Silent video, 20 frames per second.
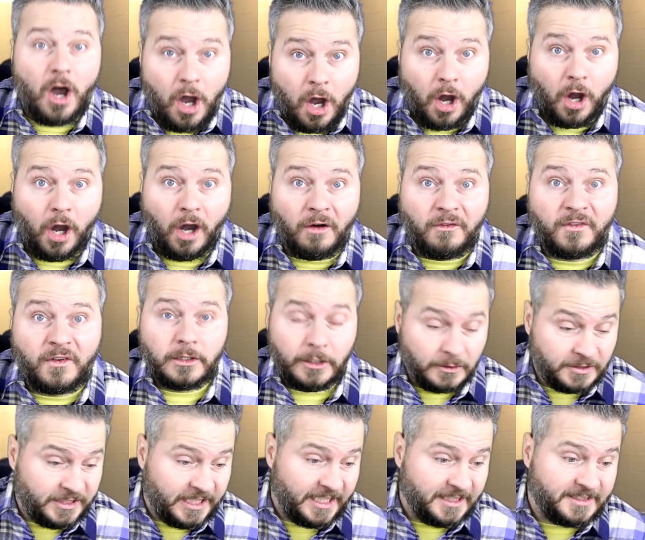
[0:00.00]
off
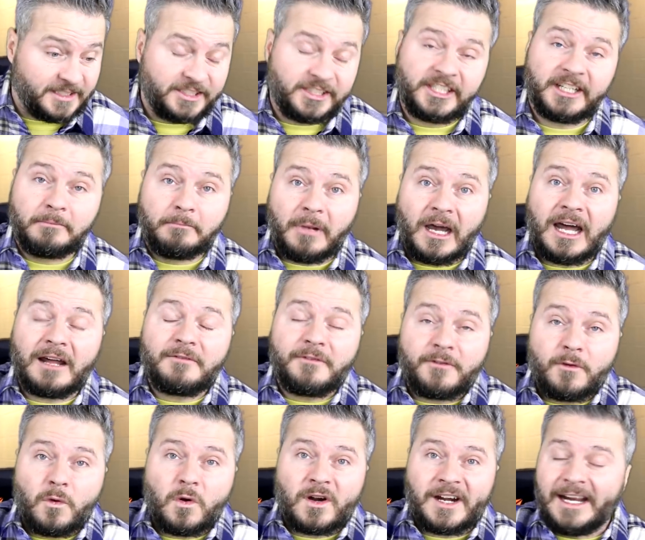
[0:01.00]
those things that she had bought
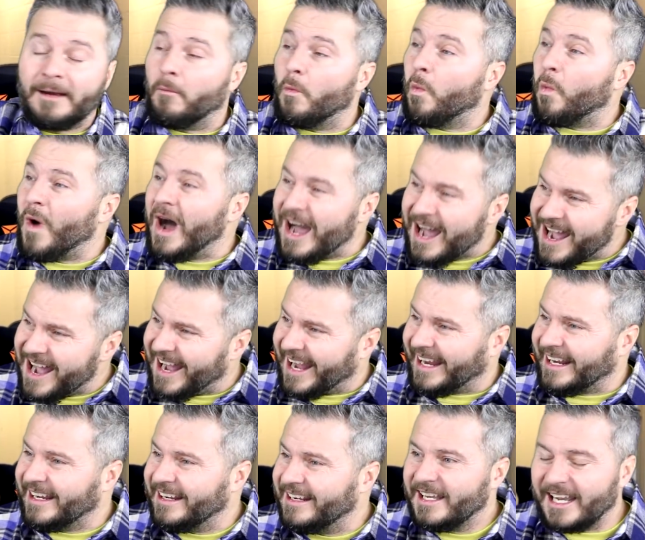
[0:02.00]
for him. Why?